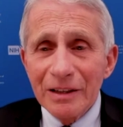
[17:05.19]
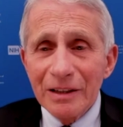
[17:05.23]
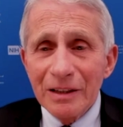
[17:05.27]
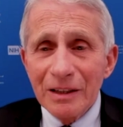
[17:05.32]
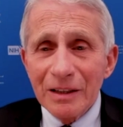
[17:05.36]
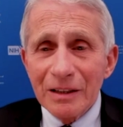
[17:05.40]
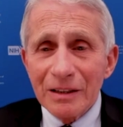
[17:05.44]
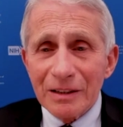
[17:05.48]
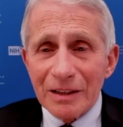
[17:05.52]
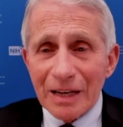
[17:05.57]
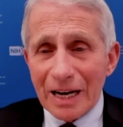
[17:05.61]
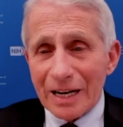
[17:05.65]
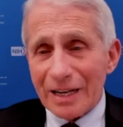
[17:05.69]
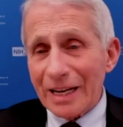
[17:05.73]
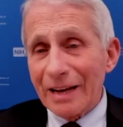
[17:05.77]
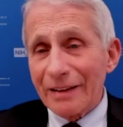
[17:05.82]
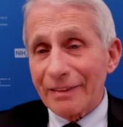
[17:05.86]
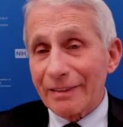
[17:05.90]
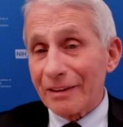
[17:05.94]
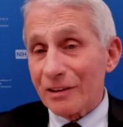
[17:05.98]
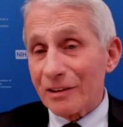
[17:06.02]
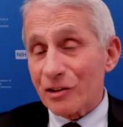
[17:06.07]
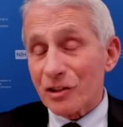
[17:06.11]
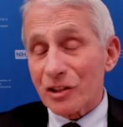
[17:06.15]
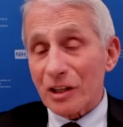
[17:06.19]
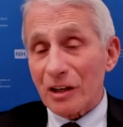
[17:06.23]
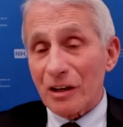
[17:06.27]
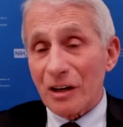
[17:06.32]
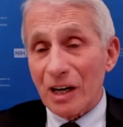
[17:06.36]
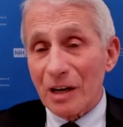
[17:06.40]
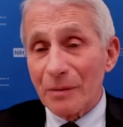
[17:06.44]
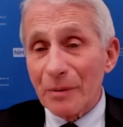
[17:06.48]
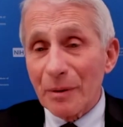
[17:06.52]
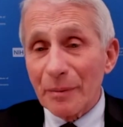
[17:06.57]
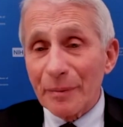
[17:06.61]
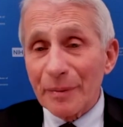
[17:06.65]
not at this
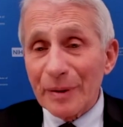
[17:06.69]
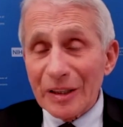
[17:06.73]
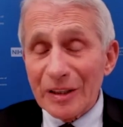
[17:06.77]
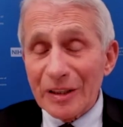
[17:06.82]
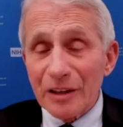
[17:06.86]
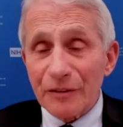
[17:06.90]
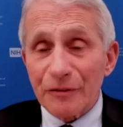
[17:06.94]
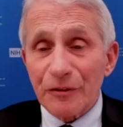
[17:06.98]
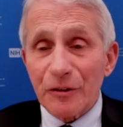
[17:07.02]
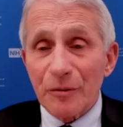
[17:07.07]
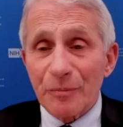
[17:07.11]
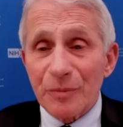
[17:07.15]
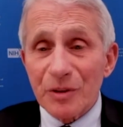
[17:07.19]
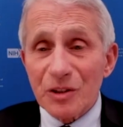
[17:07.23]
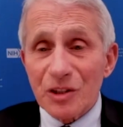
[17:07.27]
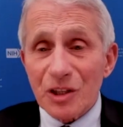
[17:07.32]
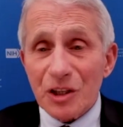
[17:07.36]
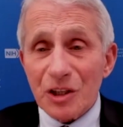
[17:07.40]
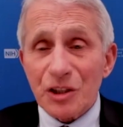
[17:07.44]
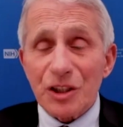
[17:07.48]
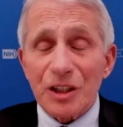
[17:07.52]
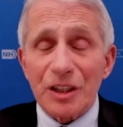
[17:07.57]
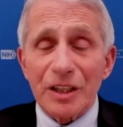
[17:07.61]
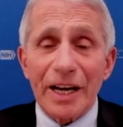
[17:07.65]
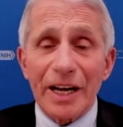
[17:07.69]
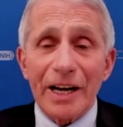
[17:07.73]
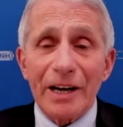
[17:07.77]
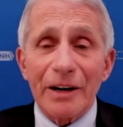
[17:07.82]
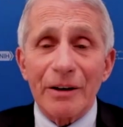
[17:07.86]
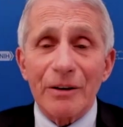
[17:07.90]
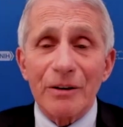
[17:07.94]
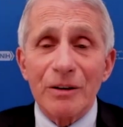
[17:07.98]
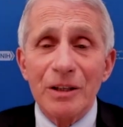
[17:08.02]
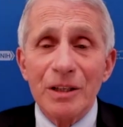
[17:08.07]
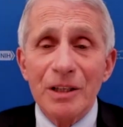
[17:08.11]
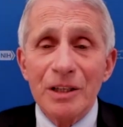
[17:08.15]
time, I'm in a different position
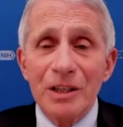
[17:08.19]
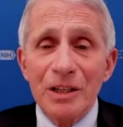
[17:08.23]
now.